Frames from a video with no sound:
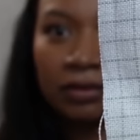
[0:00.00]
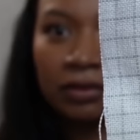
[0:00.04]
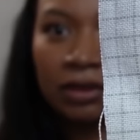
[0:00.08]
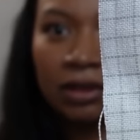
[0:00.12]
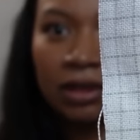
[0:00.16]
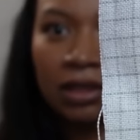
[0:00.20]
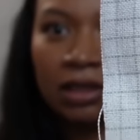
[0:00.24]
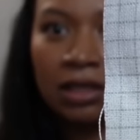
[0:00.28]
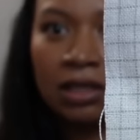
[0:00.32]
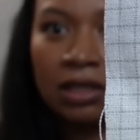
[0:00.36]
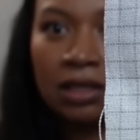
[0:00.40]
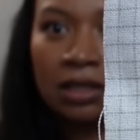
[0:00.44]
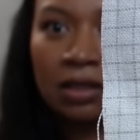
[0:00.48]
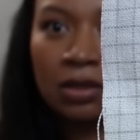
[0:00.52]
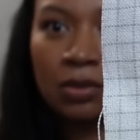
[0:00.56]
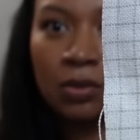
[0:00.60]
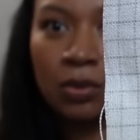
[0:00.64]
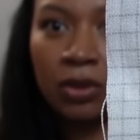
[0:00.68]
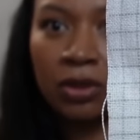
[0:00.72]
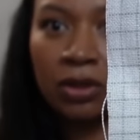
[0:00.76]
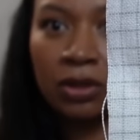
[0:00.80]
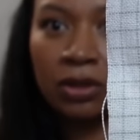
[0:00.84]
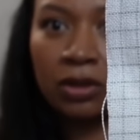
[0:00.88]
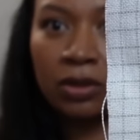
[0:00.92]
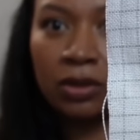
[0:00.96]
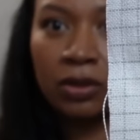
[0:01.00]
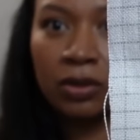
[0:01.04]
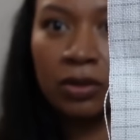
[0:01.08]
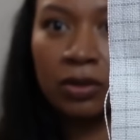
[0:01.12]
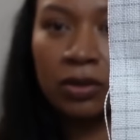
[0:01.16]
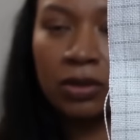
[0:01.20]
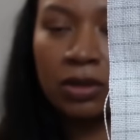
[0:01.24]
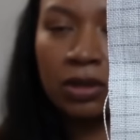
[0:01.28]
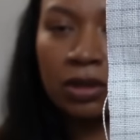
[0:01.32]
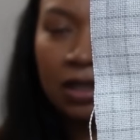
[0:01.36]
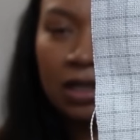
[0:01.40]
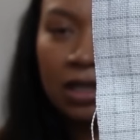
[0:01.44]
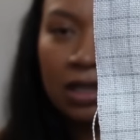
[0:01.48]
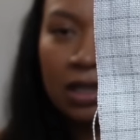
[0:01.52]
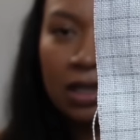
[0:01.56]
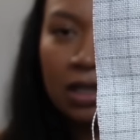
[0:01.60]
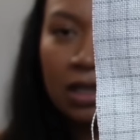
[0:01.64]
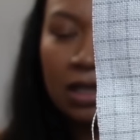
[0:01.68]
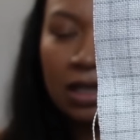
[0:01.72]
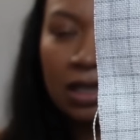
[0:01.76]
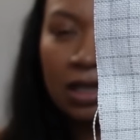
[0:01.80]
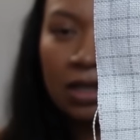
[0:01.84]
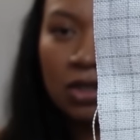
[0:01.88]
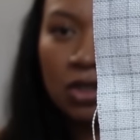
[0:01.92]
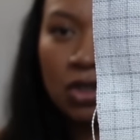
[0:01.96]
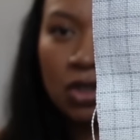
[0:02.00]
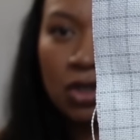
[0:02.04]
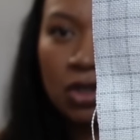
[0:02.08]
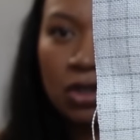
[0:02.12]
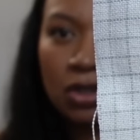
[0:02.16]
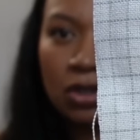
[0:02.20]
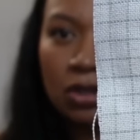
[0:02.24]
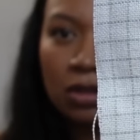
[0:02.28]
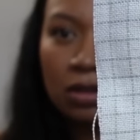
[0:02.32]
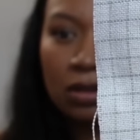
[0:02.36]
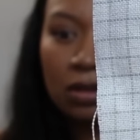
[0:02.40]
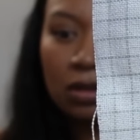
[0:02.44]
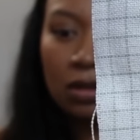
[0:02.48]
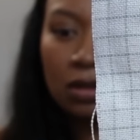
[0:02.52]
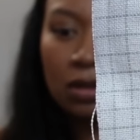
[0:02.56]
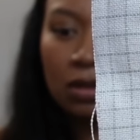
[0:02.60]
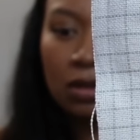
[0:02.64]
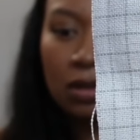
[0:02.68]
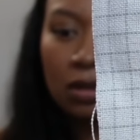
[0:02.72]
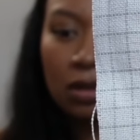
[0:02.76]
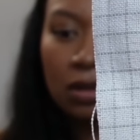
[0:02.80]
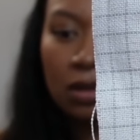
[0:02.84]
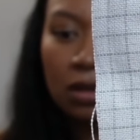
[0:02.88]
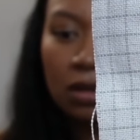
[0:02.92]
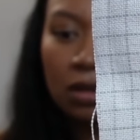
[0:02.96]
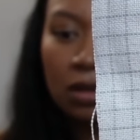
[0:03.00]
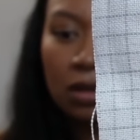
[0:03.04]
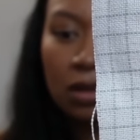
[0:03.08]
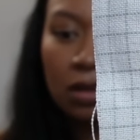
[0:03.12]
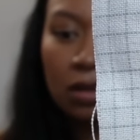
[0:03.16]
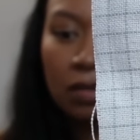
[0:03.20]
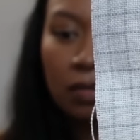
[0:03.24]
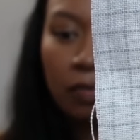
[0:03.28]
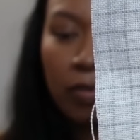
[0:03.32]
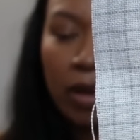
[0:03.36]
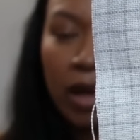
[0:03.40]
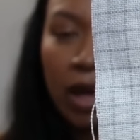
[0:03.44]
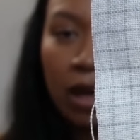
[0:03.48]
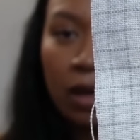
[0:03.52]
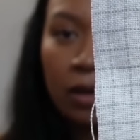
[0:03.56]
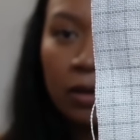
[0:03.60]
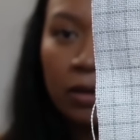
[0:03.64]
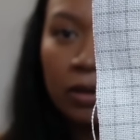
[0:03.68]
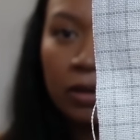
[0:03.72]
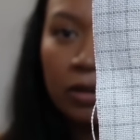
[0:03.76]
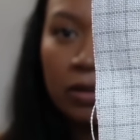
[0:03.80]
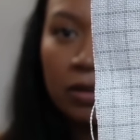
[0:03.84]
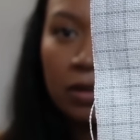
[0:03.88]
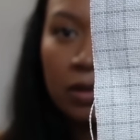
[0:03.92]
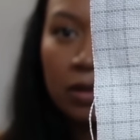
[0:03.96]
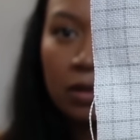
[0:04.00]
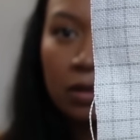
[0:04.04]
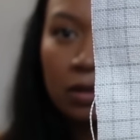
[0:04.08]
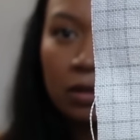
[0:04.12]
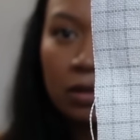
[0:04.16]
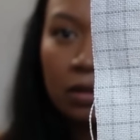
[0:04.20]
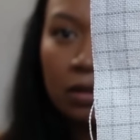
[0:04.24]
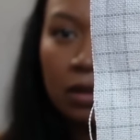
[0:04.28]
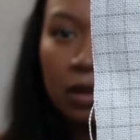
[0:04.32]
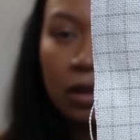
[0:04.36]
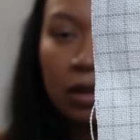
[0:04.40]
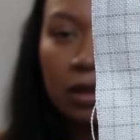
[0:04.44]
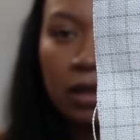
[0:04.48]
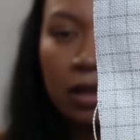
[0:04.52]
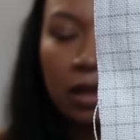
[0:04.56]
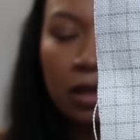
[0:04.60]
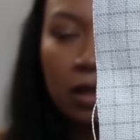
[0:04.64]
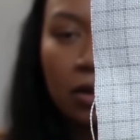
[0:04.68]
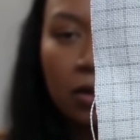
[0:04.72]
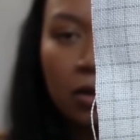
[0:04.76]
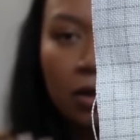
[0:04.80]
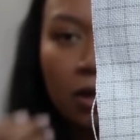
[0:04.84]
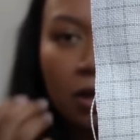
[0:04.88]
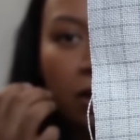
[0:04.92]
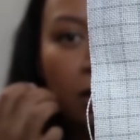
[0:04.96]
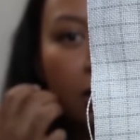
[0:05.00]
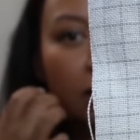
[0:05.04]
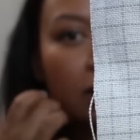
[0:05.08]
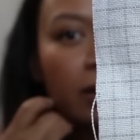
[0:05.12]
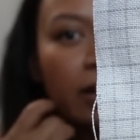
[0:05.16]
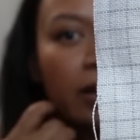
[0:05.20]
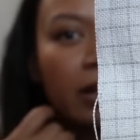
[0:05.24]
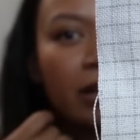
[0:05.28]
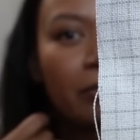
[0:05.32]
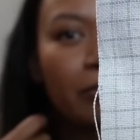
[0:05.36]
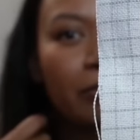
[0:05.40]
And this is one of those stitch patterns. I think you can get like a